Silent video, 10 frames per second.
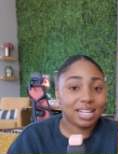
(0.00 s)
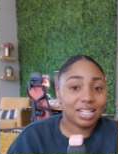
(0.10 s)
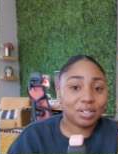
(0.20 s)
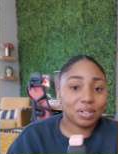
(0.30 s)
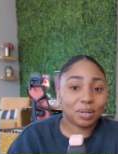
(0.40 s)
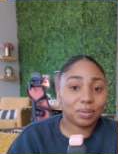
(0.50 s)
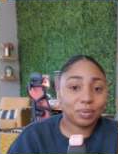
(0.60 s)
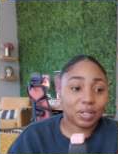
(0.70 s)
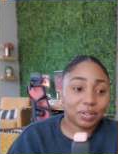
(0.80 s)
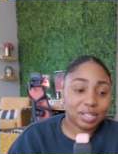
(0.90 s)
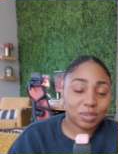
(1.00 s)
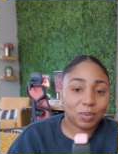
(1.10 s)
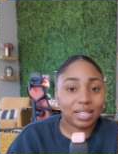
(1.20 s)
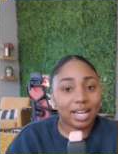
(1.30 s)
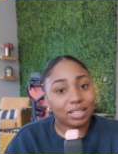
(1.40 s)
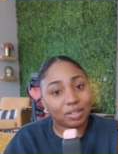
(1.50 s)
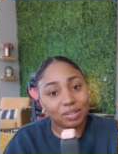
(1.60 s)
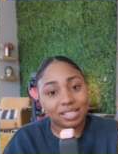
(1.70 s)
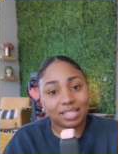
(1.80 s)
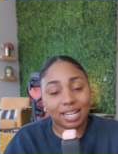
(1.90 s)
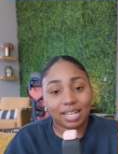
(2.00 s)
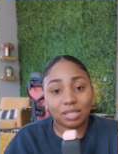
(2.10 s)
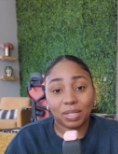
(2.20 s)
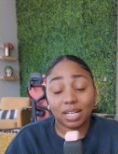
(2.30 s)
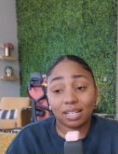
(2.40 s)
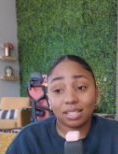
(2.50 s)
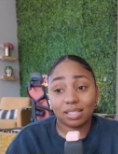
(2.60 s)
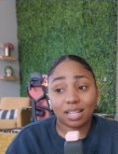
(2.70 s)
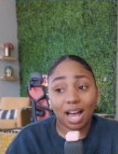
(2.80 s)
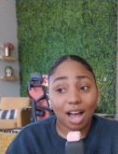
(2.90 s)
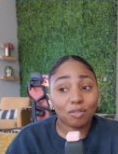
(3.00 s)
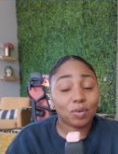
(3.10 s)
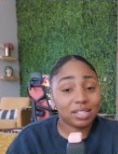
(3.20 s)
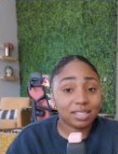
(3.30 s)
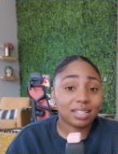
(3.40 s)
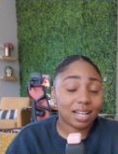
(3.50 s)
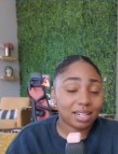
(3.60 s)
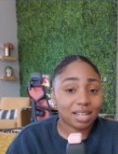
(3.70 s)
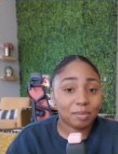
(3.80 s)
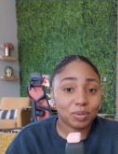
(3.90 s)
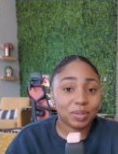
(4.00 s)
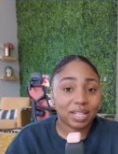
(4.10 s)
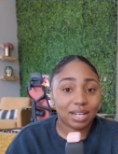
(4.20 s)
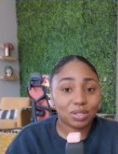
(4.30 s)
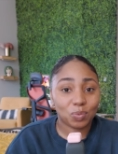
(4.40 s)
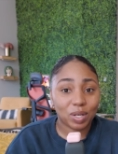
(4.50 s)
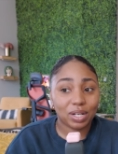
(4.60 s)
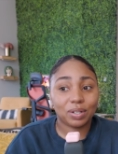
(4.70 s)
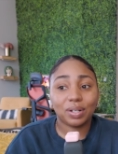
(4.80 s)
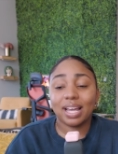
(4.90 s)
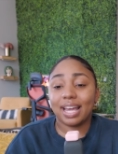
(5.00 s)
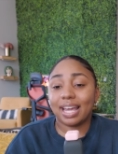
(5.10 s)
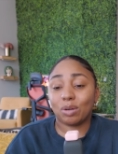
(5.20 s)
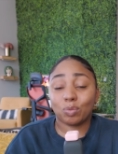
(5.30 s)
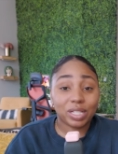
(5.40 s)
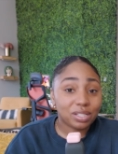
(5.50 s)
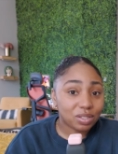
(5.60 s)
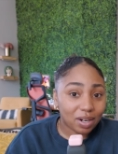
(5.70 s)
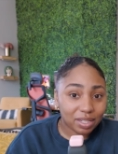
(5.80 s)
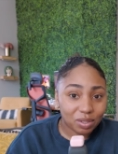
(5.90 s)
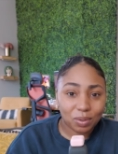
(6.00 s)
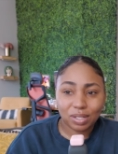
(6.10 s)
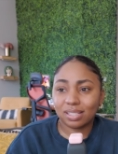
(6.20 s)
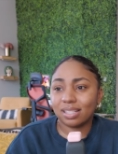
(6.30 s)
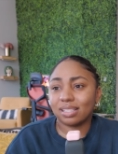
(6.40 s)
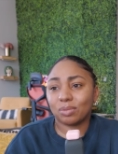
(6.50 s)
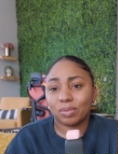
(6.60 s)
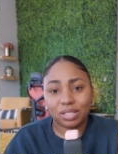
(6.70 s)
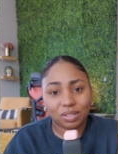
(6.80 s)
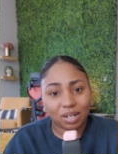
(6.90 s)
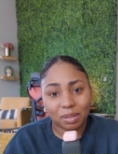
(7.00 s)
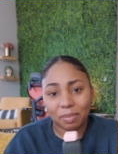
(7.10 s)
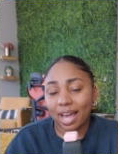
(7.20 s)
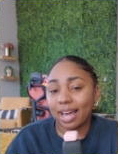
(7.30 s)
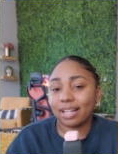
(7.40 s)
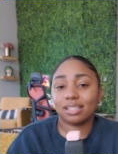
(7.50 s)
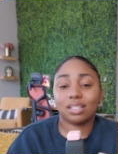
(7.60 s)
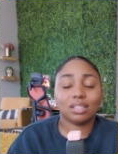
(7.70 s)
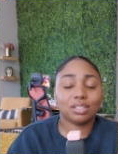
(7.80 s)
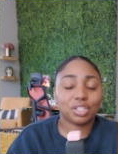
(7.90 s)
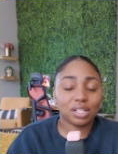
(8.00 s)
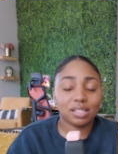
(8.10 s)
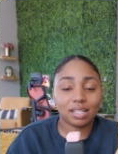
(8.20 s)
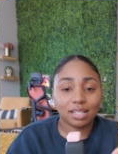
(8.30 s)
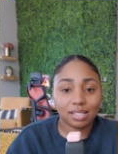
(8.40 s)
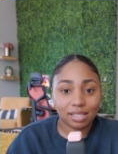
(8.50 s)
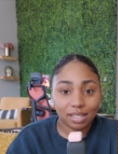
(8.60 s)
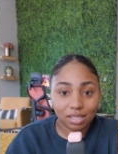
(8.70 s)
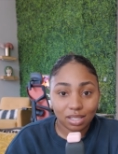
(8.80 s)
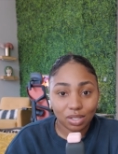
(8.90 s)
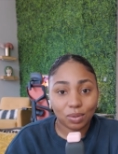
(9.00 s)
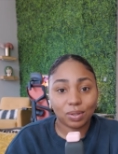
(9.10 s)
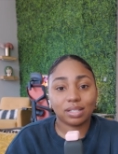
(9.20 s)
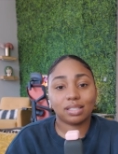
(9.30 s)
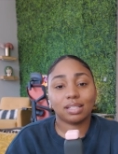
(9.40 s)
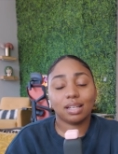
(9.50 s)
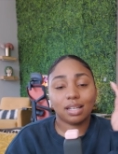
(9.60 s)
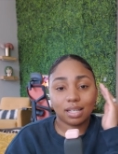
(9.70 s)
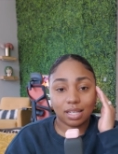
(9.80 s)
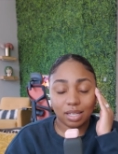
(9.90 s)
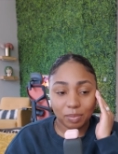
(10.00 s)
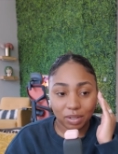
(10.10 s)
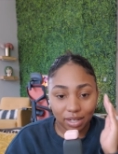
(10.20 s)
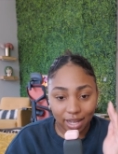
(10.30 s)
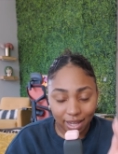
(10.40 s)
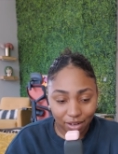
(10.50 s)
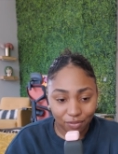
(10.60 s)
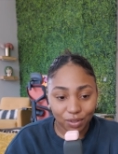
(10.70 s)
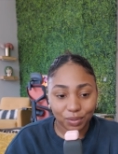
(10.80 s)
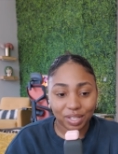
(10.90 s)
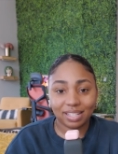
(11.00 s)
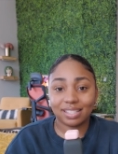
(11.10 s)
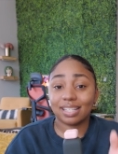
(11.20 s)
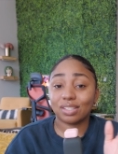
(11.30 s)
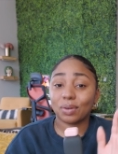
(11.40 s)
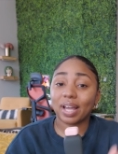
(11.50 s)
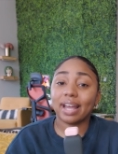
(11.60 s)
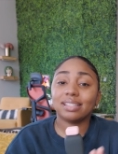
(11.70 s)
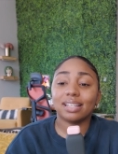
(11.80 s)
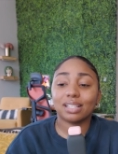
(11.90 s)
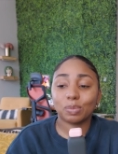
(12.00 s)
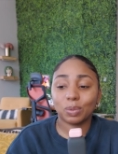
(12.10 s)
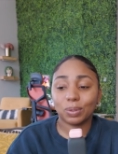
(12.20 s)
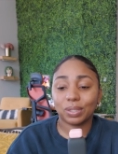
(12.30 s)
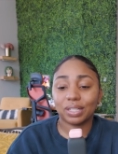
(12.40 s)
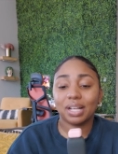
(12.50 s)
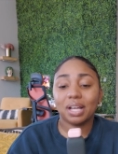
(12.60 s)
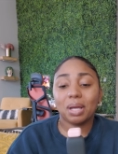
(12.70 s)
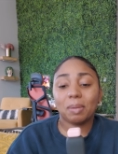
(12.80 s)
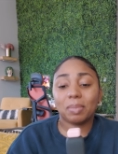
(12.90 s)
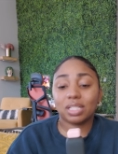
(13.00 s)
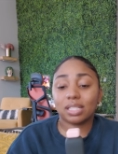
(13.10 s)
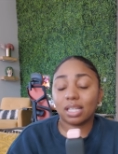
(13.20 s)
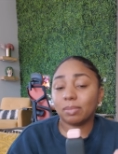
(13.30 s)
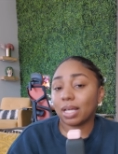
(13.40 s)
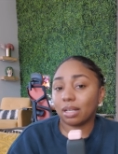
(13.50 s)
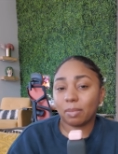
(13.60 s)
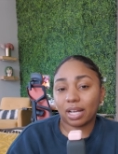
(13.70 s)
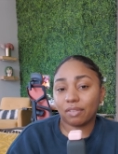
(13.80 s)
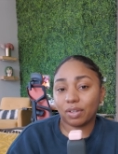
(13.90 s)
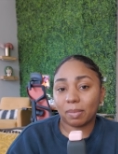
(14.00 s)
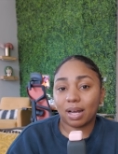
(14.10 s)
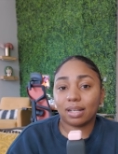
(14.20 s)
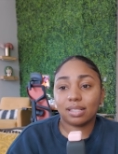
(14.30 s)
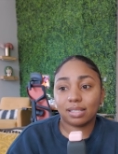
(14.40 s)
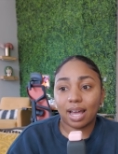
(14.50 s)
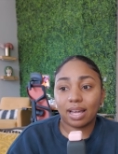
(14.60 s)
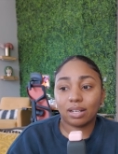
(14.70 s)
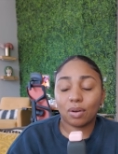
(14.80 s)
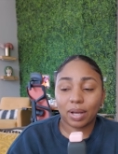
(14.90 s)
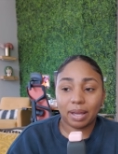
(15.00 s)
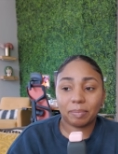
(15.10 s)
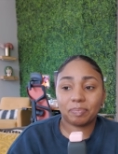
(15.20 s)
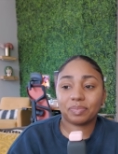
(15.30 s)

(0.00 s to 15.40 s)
you know, learn this one day and learn this the next because I've wasted a lot of time doing that as well and restarting courses and restarting paths. Just stick to the course. Keep your head focused. It's okay to explore, but just keep that in the back of your mind is that, okay,